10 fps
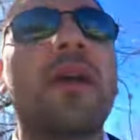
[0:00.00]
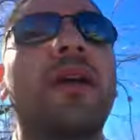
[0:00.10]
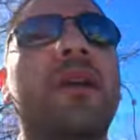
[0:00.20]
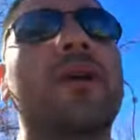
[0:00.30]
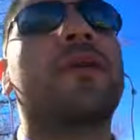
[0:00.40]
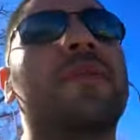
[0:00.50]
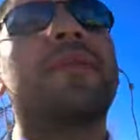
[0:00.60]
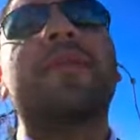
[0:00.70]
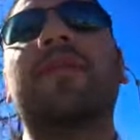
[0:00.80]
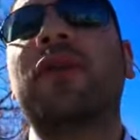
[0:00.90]
You know,
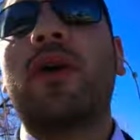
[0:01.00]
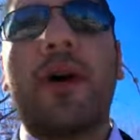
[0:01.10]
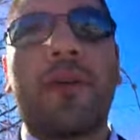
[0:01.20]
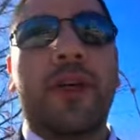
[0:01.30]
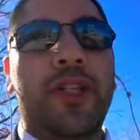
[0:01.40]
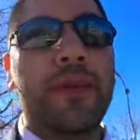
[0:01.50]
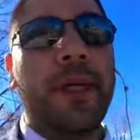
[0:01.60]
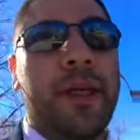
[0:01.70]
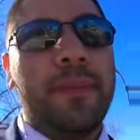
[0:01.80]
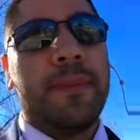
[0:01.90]
you are what you
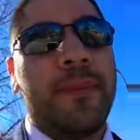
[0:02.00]
eat.